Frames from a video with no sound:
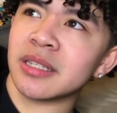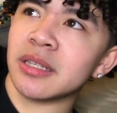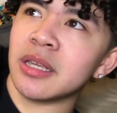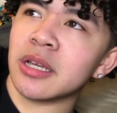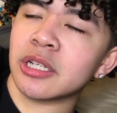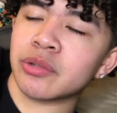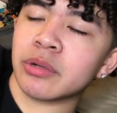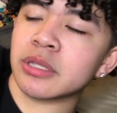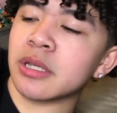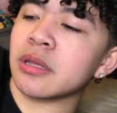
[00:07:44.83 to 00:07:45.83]
yeah, I just
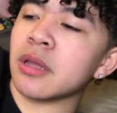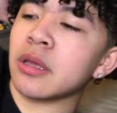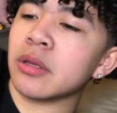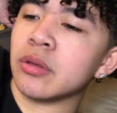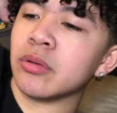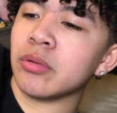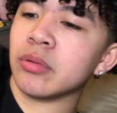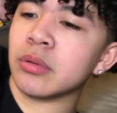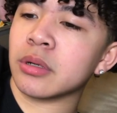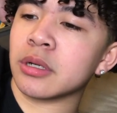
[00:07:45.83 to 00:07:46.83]
want to say thank you.
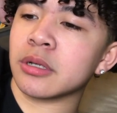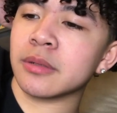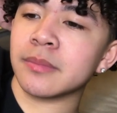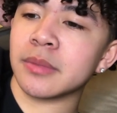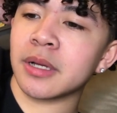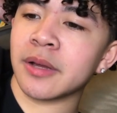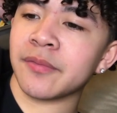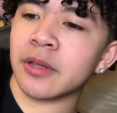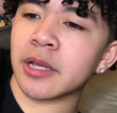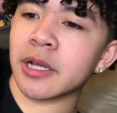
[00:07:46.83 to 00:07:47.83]
Um, I
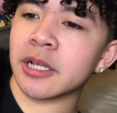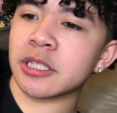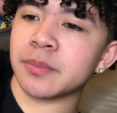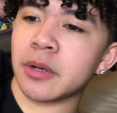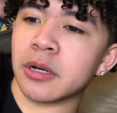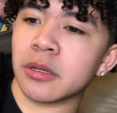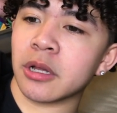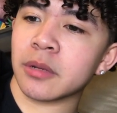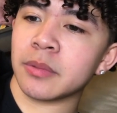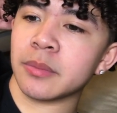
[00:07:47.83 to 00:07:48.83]
feel like I inspired a
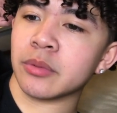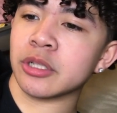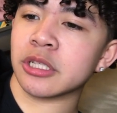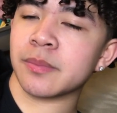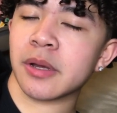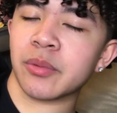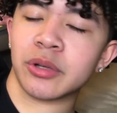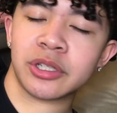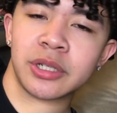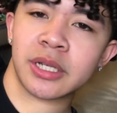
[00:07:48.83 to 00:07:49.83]
lot of people just by
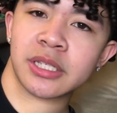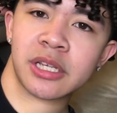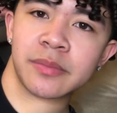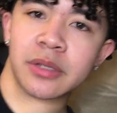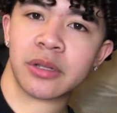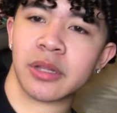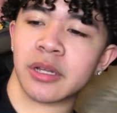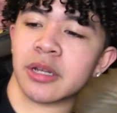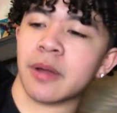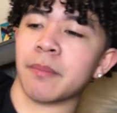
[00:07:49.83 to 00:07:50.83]
what you guys tell me and all
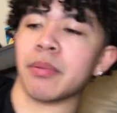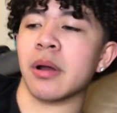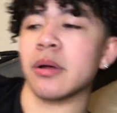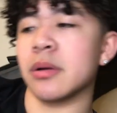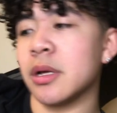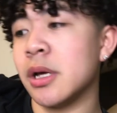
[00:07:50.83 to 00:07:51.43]
that, and I'm proud.